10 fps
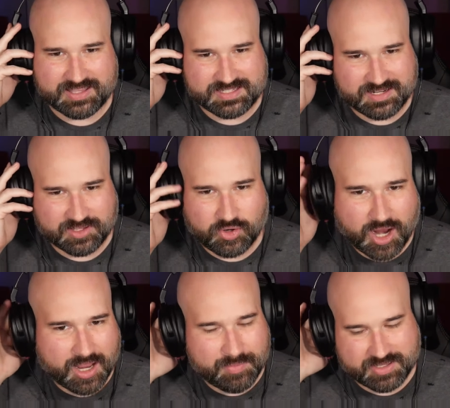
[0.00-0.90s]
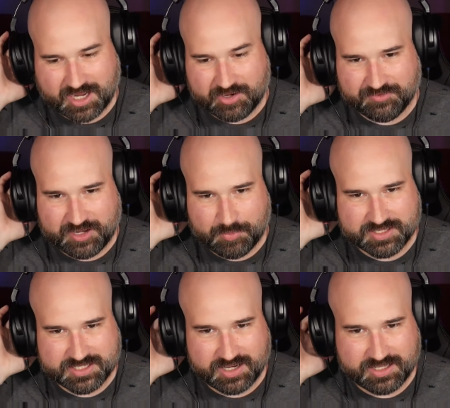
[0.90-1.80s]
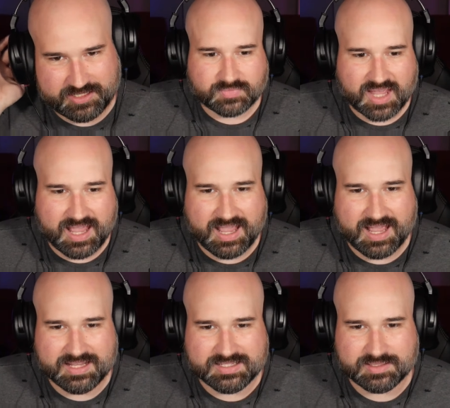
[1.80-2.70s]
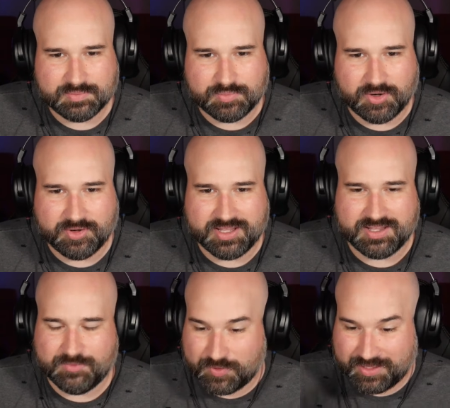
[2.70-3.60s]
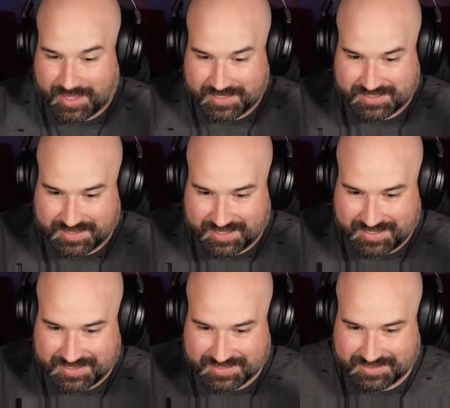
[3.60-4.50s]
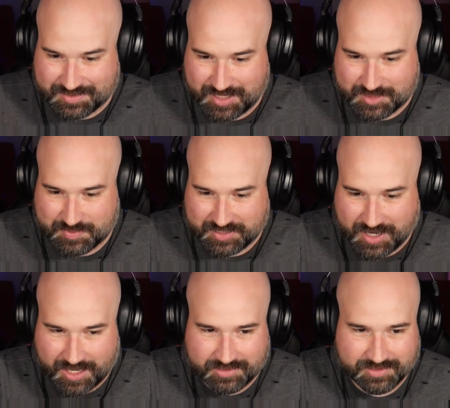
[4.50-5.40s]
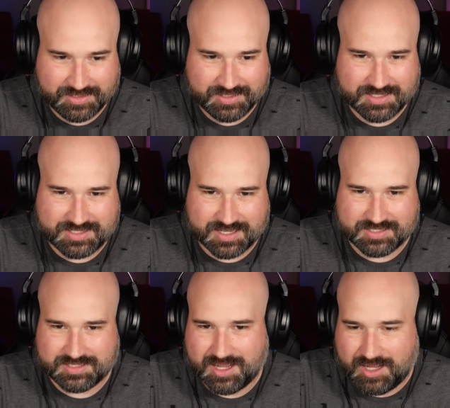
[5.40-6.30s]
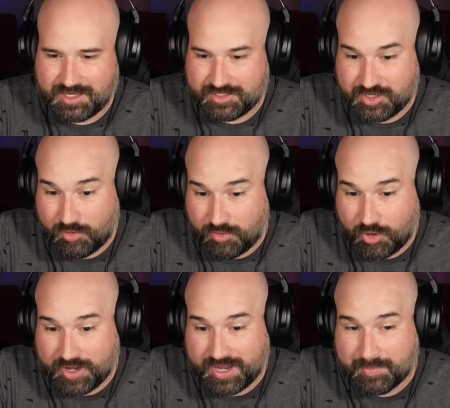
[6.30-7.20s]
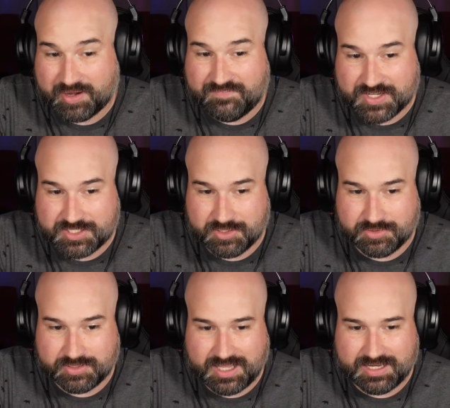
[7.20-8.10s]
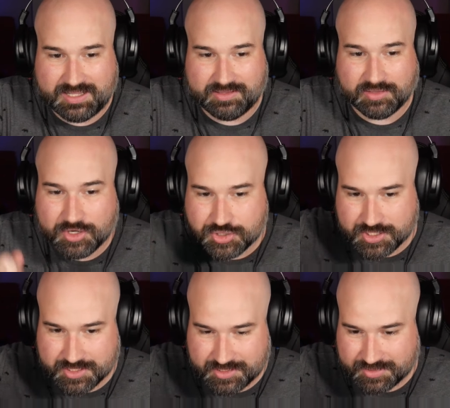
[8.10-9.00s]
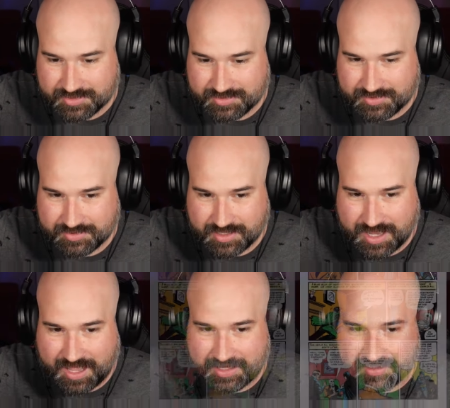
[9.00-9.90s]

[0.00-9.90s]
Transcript: the scene of the crime. It's got your fingerprints on it, and Maroni realizing that he's he's been caught says, uh, "You know, okay, I'm going to fix you," and he lunges at